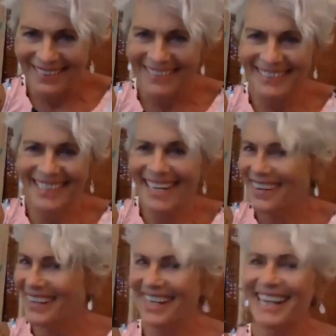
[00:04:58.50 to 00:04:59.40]
There
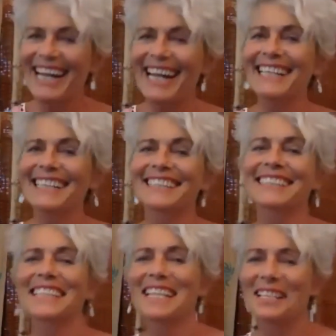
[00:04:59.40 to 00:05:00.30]
it is,
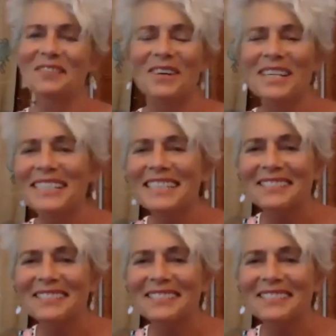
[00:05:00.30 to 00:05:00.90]
the oneness of